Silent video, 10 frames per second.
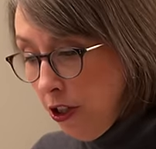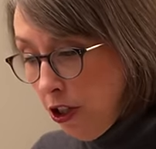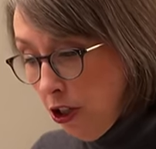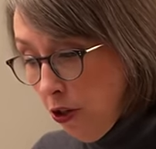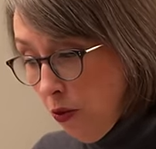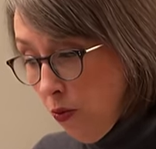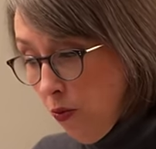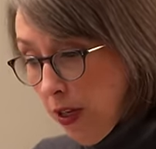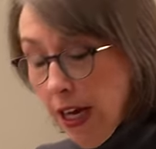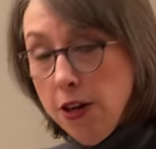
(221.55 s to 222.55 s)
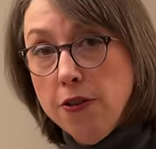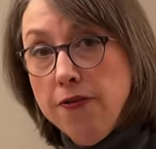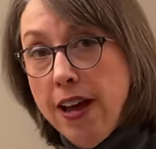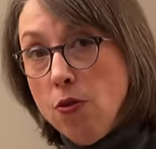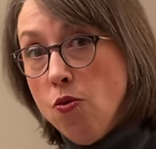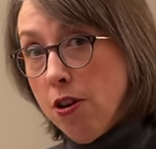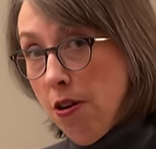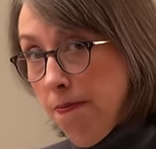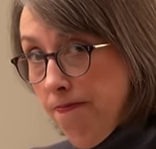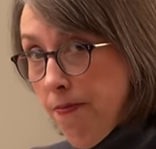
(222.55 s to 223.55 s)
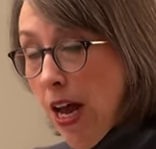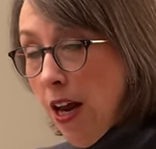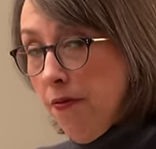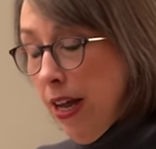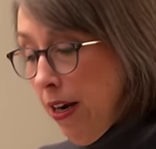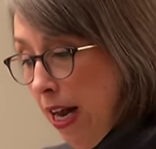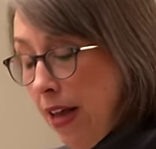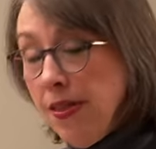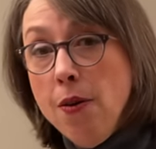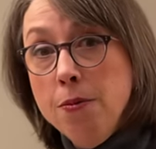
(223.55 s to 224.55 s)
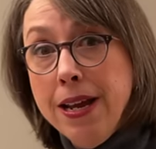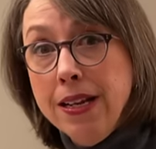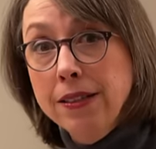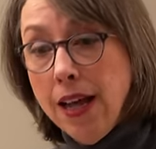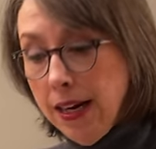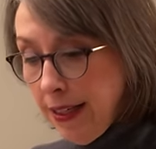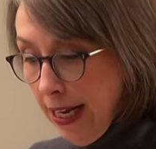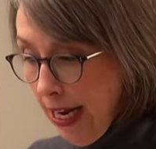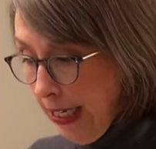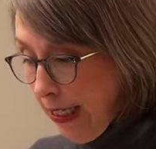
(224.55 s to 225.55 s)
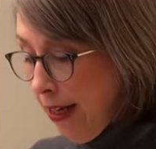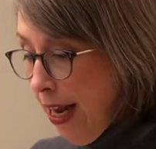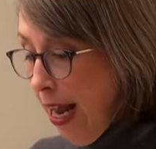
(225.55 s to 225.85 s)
to get your fat quarter out of it. And that would make a lot of sense.